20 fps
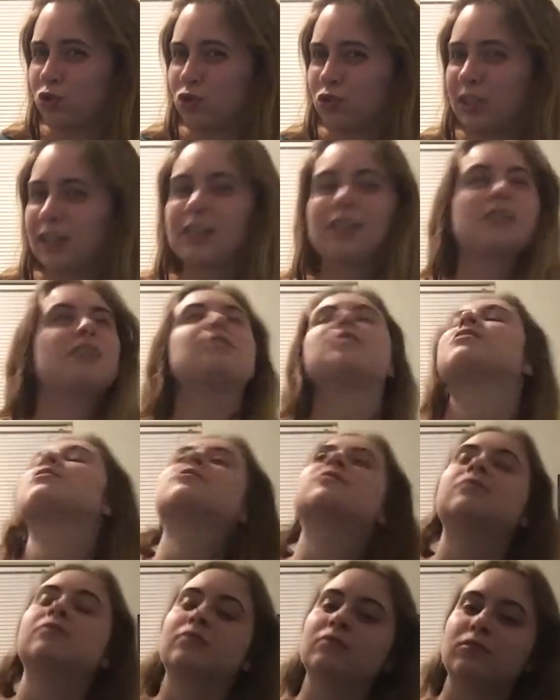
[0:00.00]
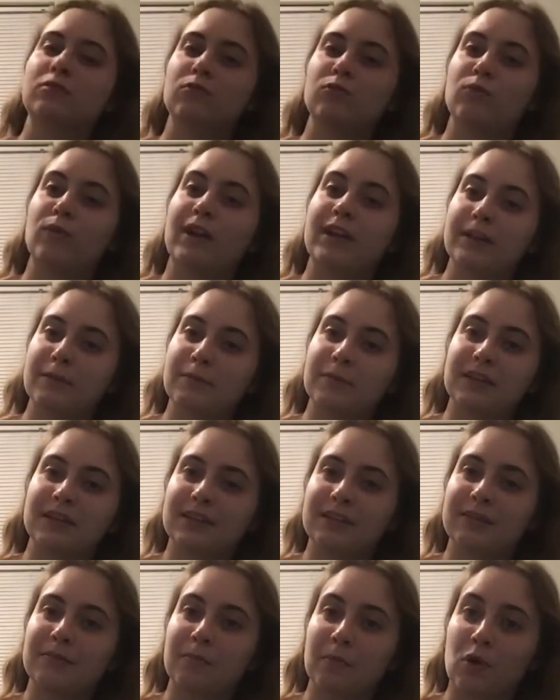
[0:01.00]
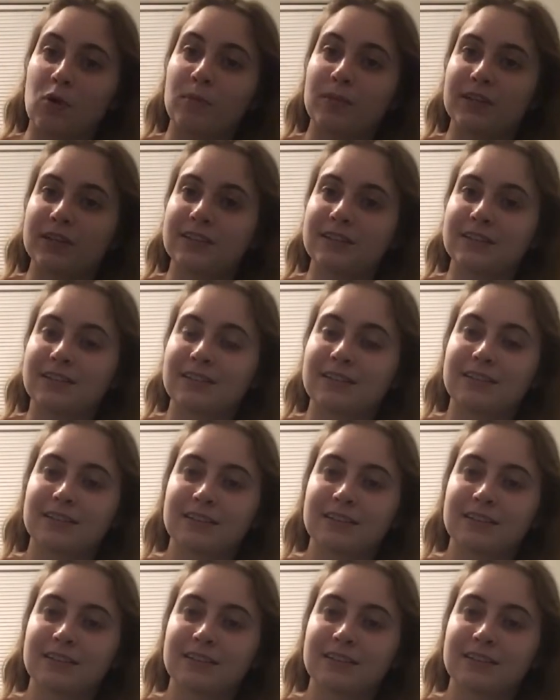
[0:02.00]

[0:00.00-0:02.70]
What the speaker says: like, wait a minute moment.